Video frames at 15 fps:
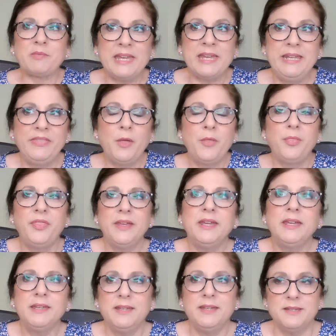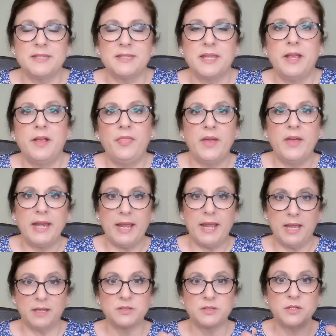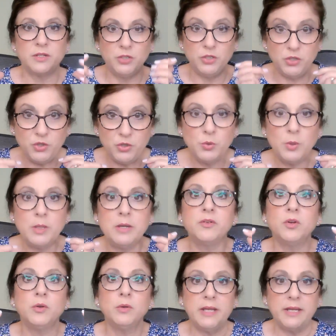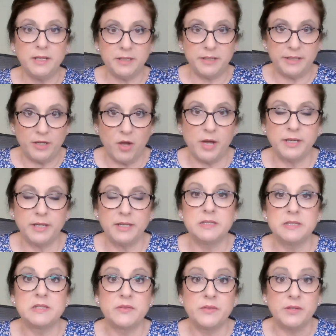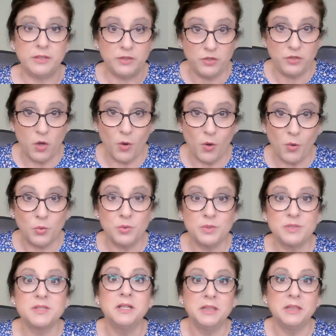And the thing is that as you have created an audience that knows,